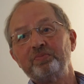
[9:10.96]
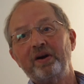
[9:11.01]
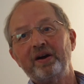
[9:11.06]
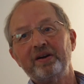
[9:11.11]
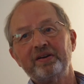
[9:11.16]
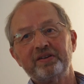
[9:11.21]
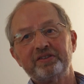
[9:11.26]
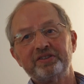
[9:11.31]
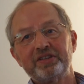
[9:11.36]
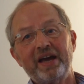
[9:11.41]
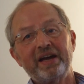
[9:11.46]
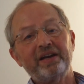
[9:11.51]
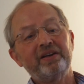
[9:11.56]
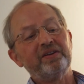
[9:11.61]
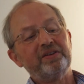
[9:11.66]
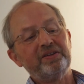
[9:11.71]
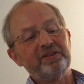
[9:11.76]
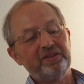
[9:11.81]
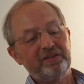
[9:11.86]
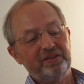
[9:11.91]
mug, a
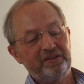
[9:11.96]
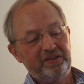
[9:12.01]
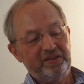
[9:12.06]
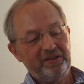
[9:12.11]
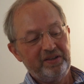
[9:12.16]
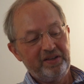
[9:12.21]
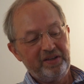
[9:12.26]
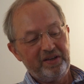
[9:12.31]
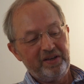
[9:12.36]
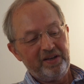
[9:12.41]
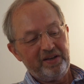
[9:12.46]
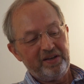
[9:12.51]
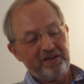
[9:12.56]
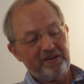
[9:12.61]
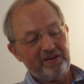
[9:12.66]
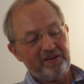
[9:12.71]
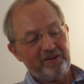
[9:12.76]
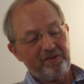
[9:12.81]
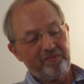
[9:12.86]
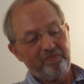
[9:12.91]
tankard,
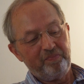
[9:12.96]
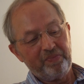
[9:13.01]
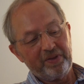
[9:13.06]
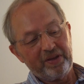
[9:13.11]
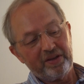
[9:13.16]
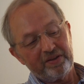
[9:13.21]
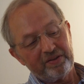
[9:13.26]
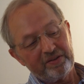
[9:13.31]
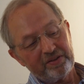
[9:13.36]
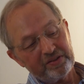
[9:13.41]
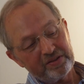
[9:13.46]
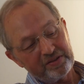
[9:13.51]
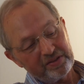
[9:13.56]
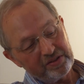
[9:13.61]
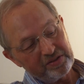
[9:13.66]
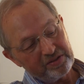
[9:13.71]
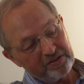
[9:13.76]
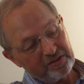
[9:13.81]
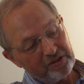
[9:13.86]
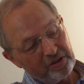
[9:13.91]
and this
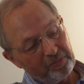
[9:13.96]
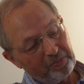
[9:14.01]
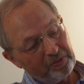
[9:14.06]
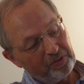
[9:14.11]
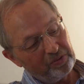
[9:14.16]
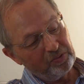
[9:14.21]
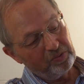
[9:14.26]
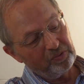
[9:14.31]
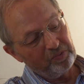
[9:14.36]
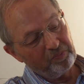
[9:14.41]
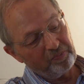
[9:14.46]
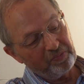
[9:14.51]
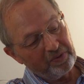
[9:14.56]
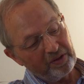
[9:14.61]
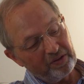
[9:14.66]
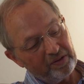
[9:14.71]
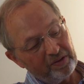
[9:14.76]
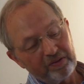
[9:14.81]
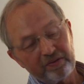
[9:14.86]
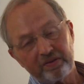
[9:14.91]
is the typical
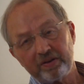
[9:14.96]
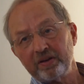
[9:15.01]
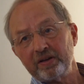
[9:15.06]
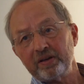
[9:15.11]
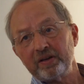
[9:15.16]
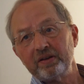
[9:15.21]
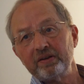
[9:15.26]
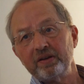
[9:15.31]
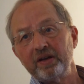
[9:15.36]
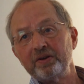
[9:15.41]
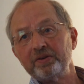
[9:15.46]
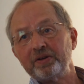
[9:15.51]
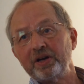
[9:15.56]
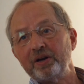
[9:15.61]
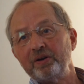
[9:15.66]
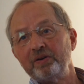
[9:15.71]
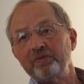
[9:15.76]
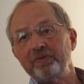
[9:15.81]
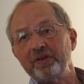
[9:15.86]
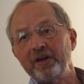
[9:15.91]

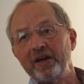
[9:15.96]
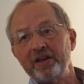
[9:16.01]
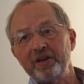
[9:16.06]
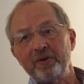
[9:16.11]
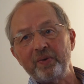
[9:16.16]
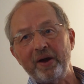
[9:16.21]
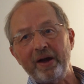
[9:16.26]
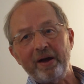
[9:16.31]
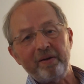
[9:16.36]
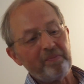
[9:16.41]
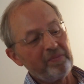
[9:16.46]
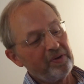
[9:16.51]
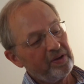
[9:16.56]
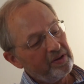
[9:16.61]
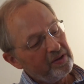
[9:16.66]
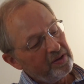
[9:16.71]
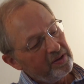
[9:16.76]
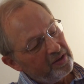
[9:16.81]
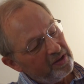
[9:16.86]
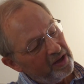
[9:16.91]
logo of the
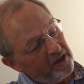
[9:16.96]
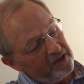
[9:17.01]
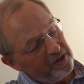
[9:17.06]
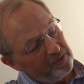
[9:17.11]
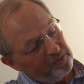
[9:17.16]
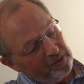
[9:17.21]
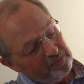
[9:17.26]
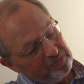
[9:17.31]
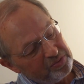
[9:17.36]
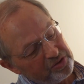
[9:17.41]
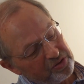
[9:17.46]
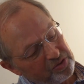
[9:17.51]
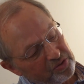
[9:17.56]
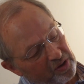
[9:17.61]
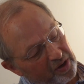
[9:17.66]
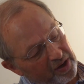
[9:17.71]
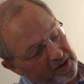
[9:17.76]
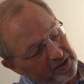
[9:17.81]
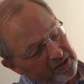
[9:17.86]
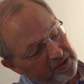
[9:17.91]
NUM
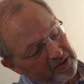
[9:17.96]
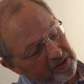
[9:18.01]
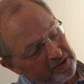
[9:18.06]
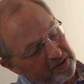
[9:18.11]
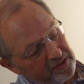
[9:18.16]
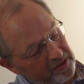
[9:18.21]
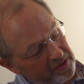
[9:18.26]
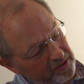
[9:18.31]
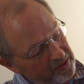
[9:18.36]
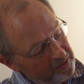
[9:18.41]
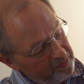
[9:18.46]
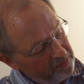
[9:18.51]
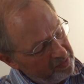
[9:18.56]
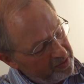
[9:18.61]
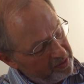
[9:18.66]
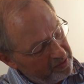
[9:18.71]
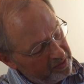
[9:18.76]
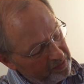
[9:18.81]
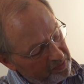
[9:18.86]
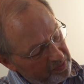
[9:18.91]
strike
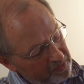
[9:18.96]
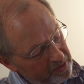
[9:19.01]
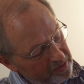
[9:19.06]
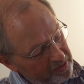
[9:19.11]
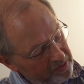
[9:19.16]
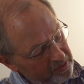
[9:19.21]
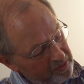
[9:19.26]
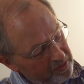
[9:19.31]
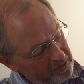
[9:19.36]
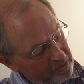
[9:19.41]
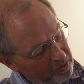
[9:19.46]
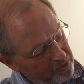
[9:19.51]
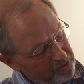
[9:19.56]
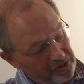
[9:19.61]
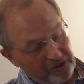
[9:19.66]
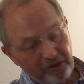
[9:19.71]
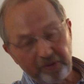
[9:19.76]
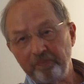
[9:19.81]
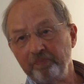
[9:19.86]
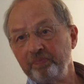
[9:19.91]
with
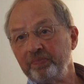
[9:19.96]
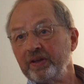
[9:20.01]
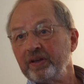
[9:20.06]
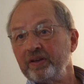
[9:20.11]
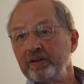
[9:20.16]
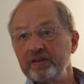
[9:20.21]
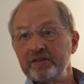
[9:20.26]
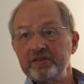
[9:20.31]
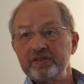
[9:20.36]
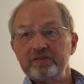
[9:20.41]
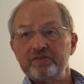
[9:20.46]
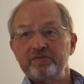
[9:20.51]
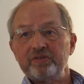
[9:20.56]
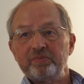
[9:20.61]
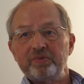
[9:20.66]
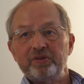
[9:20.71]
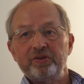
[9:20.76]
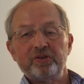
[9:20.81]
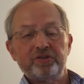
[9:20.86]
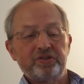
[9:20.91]
Nottingham. This is
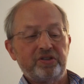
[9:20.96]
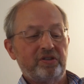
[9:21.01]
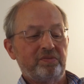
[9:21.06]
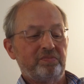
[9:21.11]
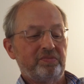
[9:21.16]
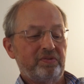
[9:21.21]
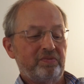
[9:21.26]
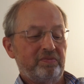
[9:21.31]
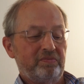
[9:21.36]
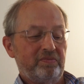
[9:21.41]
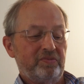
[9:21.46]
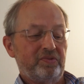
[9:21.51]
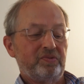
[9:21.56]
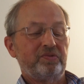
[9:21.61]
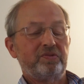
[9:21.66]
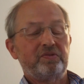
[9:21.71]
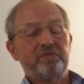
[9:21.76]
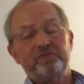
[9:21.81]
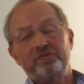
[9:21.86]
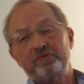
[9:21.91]
from the Nottingham,
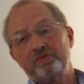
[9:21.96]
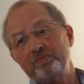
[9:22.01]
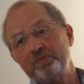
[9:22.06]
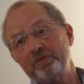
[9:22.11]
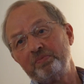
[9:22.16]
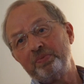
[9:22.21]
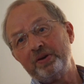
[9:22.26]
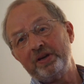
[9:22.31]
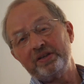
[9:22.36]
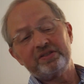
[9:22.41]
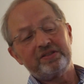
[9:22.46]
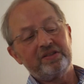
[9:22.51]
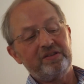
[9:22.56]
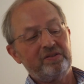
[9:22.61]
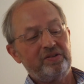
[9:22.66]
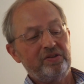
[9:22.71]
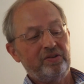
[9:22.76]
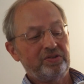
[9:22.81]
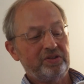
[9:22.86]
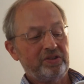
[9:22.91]
from the pits in
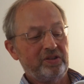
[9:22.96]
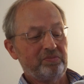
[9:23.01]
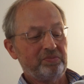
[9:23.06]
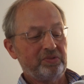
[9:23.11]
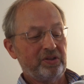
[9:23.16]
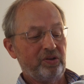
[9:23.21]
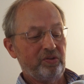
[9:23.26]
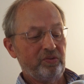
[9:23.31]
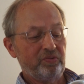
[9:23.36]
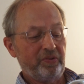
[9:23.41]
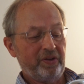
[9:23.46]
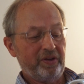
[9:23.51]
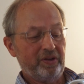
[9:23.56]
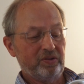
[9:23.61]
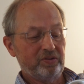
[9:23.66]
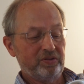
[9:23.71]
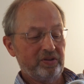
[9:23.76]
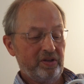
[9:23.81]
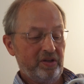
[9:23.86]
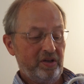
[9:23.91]
the Nottingham
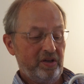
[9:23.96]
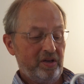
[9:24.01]
coalfield.